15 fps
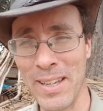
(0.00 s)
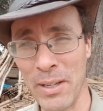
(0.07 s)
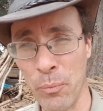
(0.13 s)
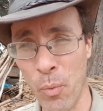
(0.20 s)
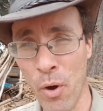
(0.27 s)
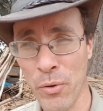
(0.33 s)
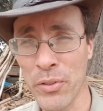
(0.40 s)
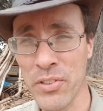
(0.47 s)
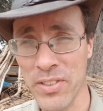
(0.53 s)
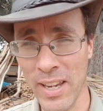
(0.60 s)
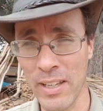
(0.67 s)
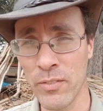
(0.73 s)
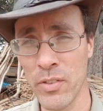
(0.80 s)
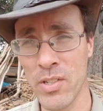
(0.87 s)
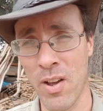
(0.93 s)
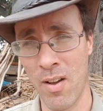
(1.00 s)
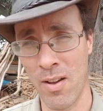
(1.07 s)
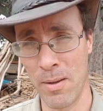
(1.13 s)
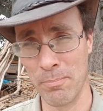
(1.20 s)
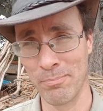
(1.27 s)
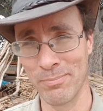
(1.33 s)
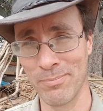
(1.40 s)
It won't save you
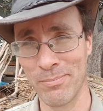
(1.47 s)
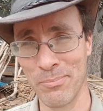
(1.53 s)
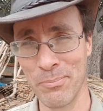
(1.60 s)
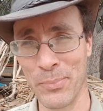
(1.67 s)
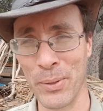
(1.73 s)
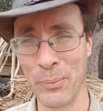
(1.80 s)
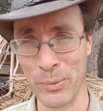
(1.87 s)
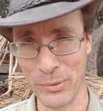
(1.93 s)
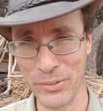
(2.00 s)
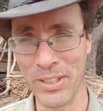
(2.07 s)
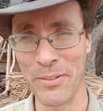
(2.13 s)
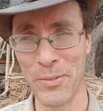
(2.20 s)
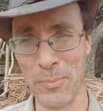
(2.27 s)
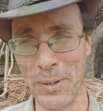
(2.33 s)
time, but it will save